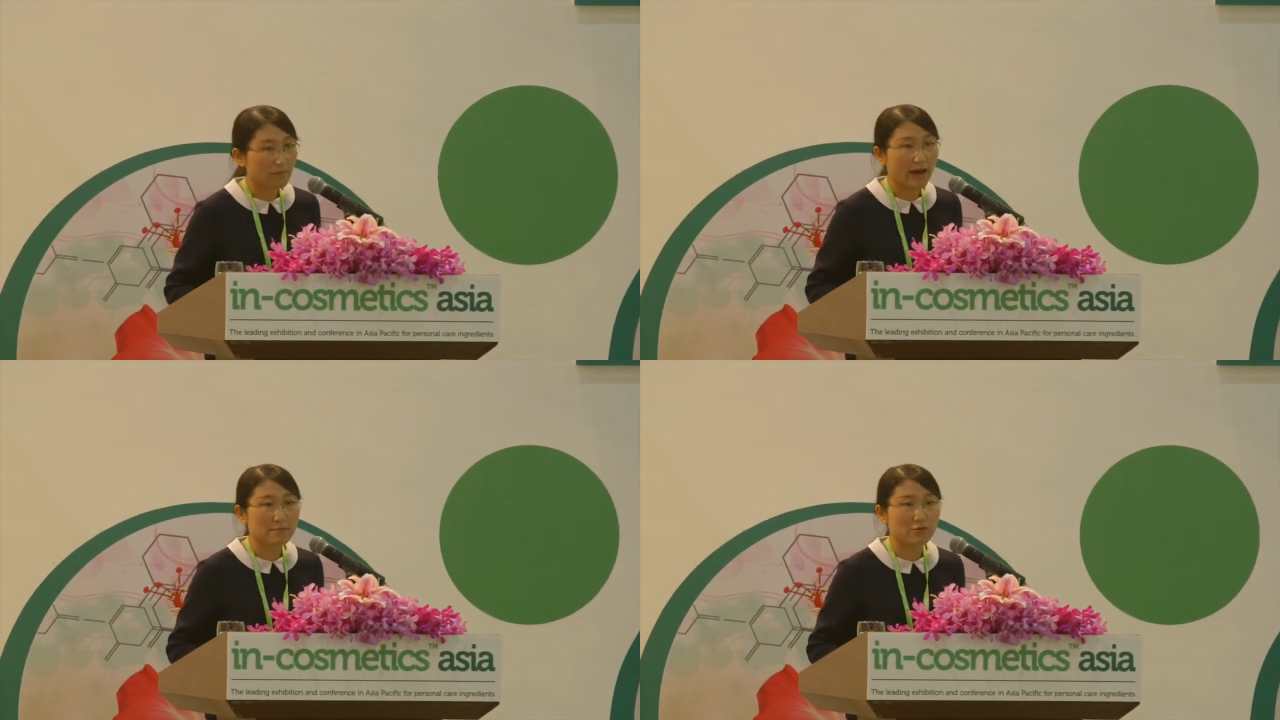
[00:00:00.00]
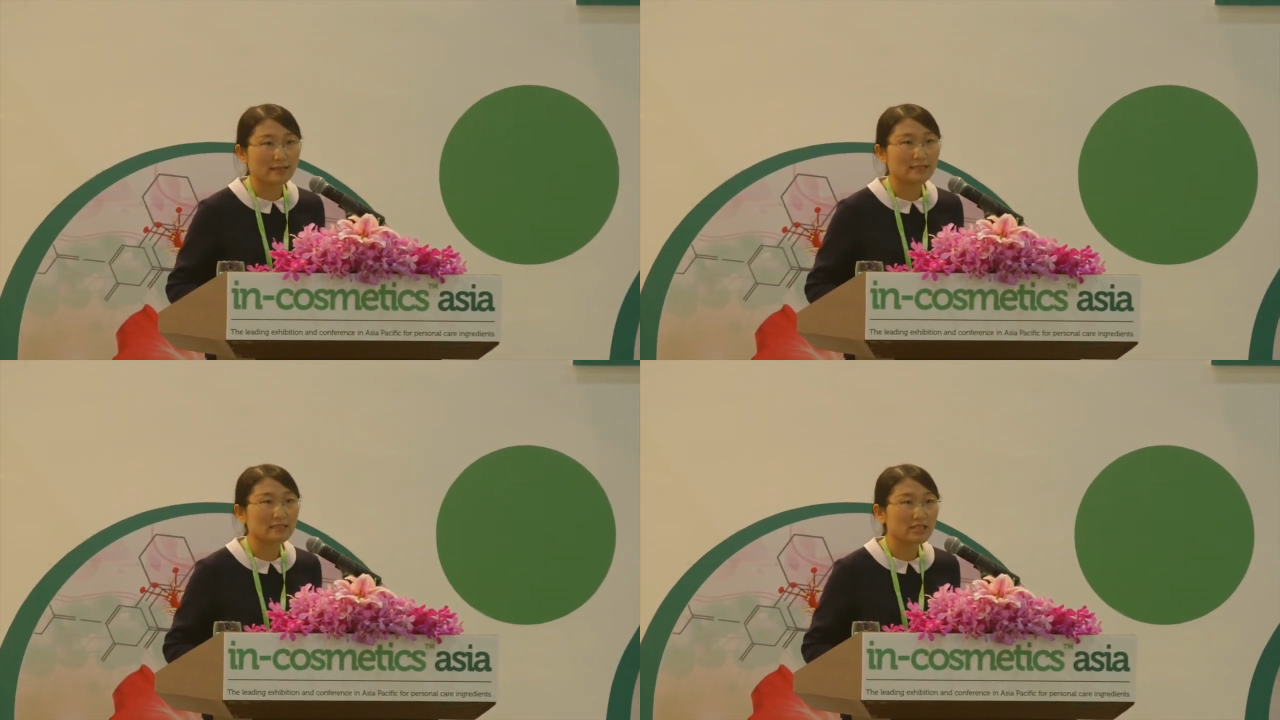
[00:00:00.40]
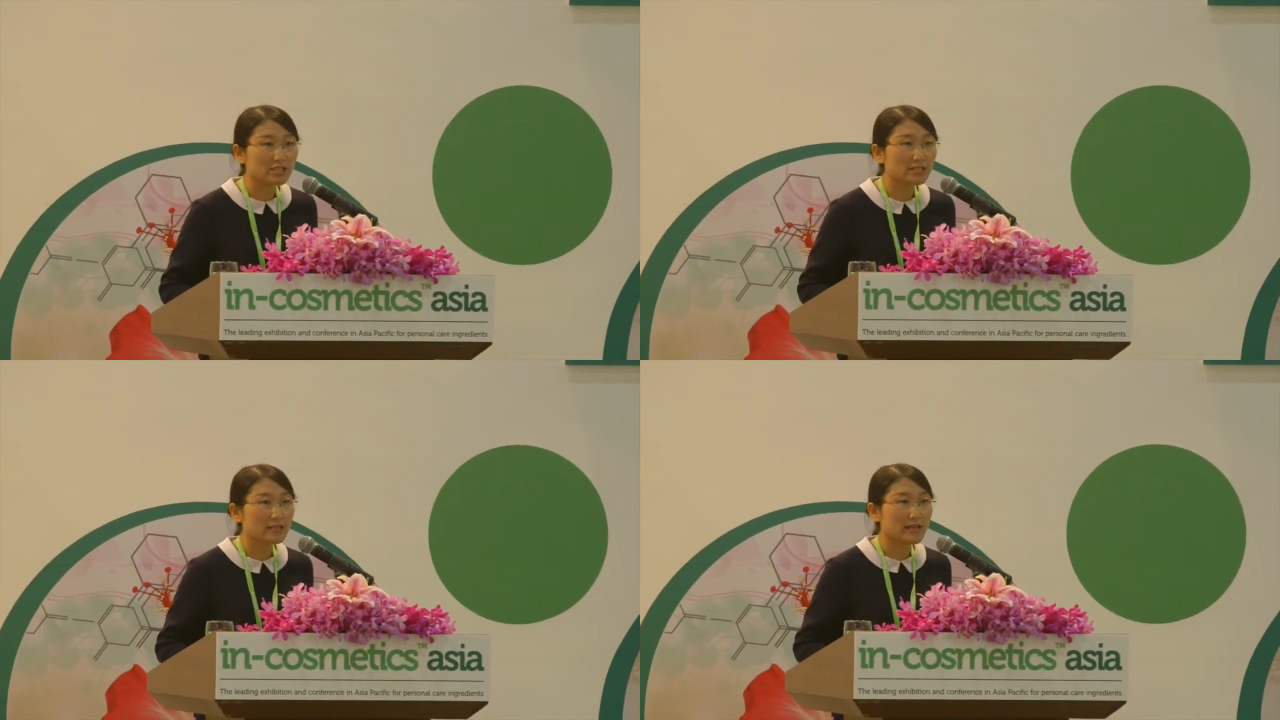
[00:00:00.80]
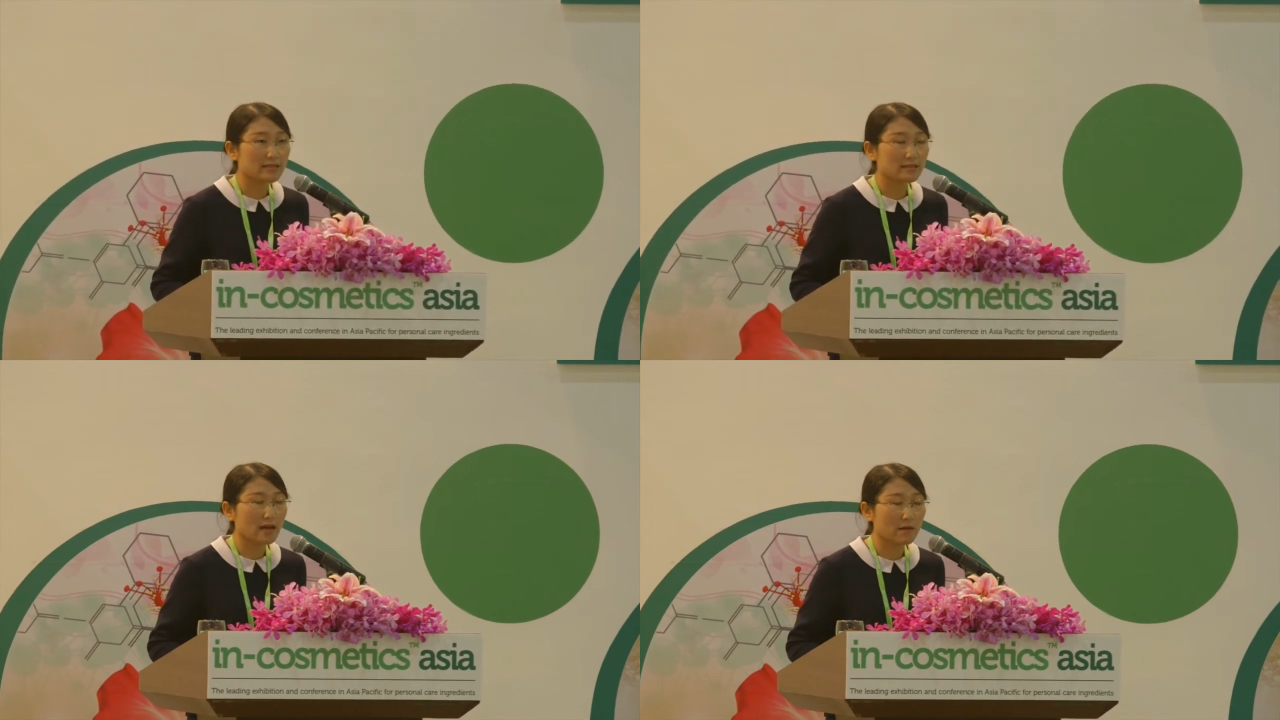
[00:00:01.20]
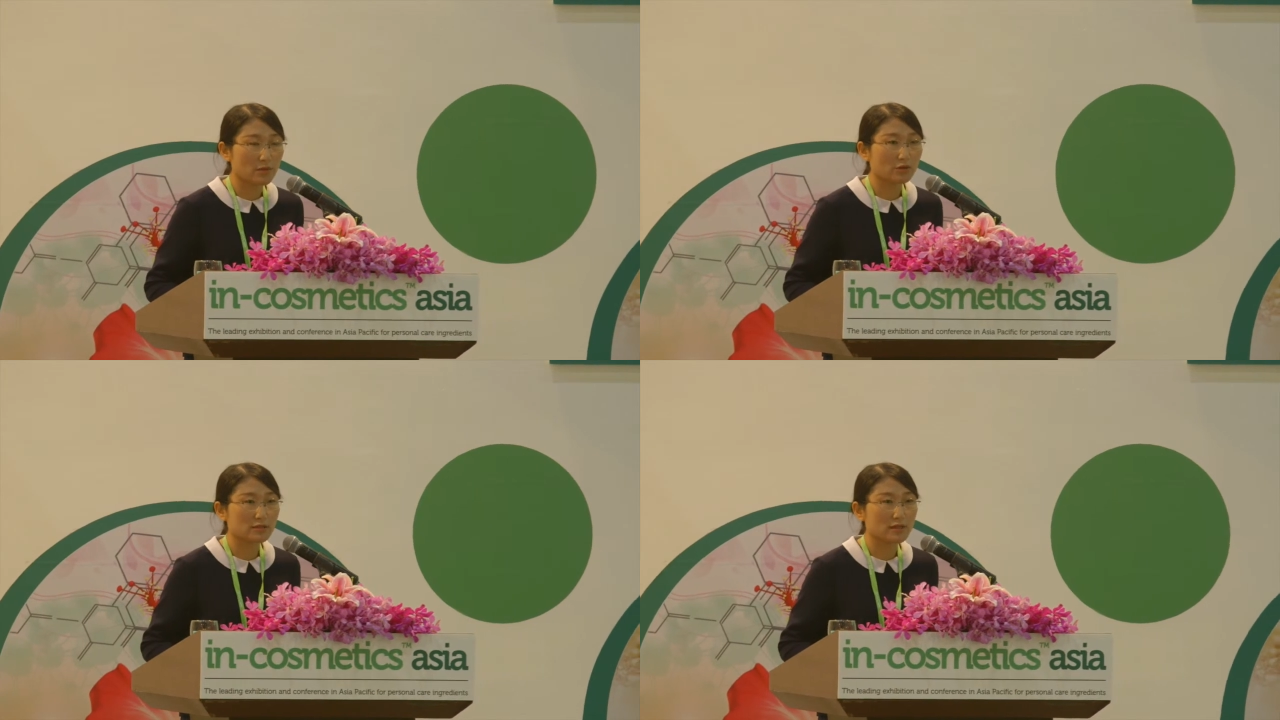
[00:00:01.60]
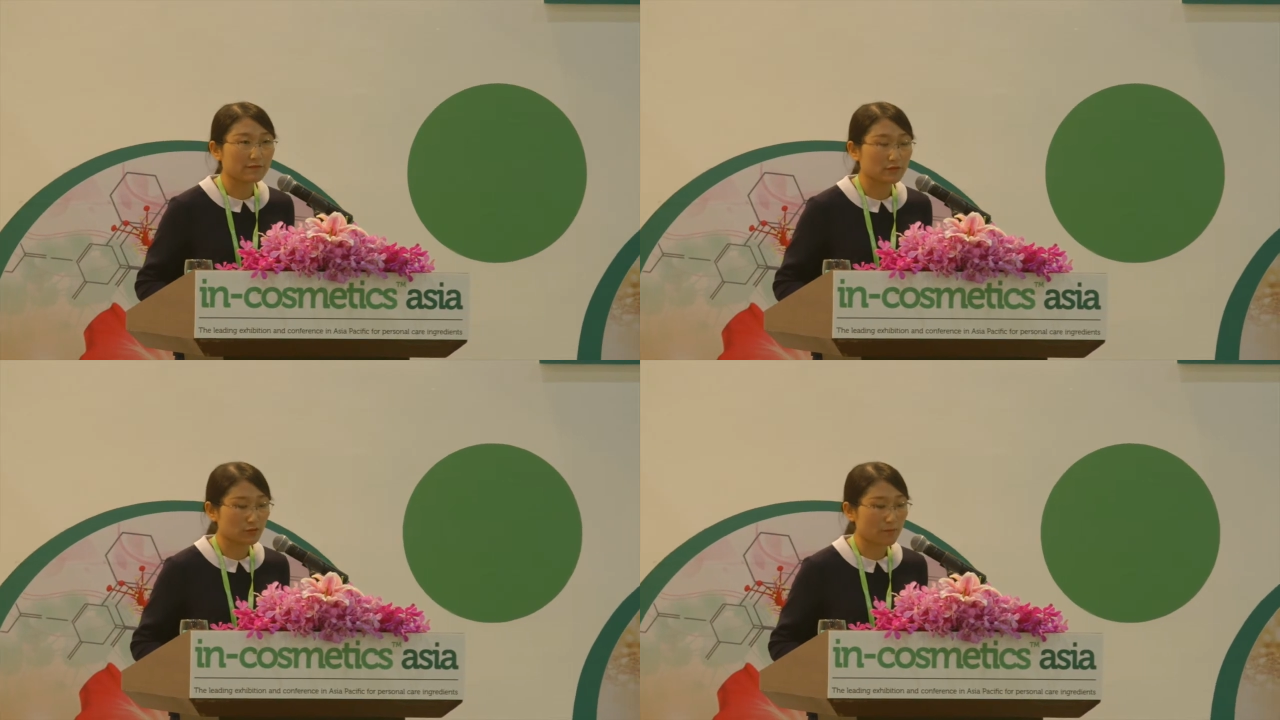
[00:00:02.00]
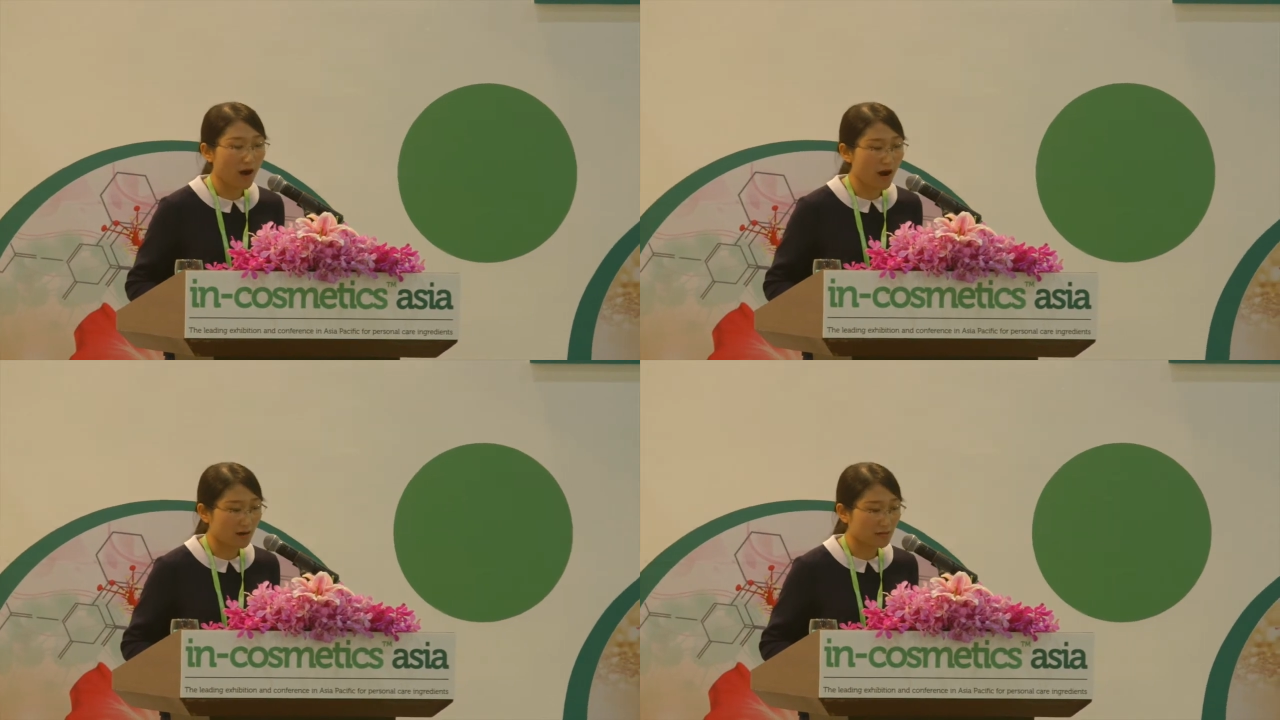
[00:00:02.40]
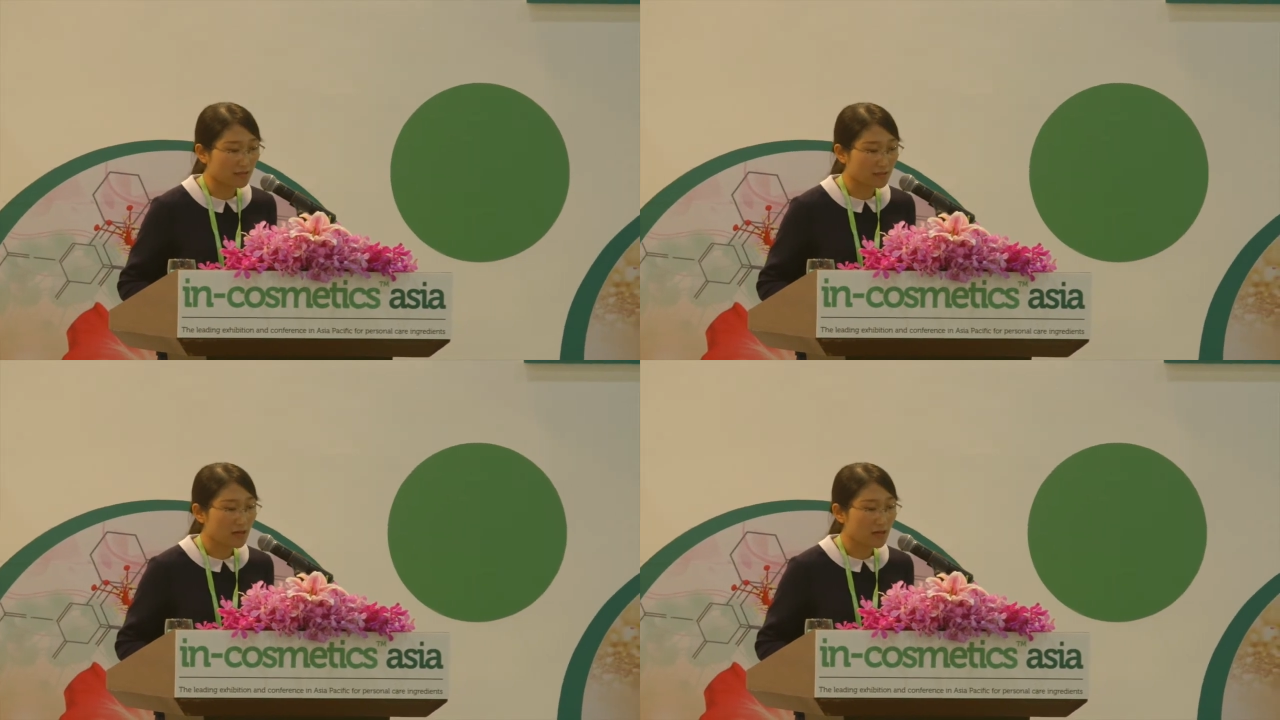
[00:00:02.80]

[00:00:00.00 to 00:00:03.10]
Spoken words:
my presentation is composed of two parts.